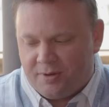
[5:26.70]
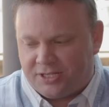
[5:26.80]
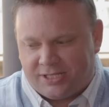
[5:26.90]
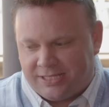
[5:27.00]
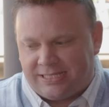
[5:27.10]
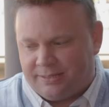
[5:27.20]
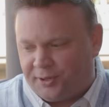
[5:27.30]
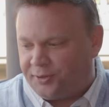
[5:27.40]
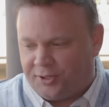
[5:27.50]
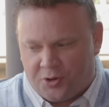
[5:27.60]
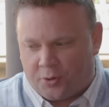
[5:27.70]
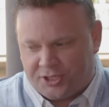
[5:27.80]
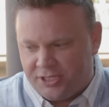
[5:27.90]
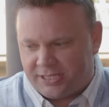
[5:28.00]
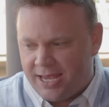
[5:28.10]
much, this is similar to New York
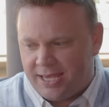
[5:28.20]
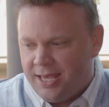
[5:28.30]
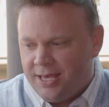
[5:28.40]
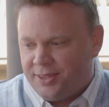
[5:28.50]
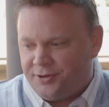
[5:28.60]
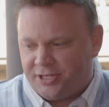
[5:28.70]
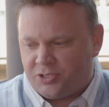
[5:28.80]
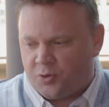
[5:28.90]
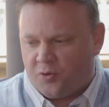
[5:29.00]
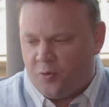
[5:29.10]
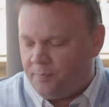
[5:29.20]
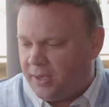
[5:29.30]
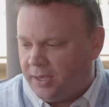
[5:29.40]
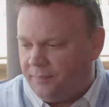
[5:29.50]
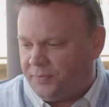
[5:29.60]
cheesecake. They're just sort of
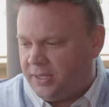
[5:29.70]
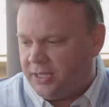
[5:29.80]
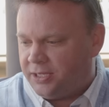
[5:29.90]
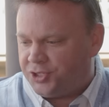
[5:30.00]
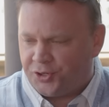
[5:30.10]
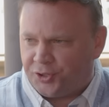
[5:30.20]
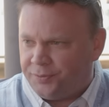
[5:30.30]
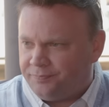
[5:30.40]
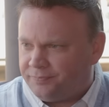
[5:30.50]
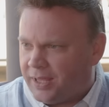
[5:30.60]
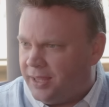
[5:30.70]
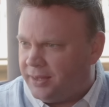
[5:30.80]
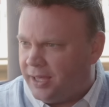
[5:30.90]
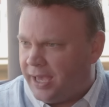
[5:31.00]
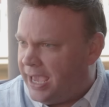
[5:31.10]
whipping the sugar
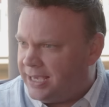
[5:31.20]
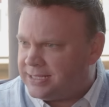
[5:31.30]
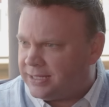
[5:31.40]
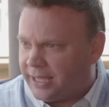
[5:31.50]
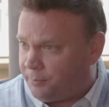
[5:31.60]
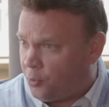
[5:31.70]
and the eggs like a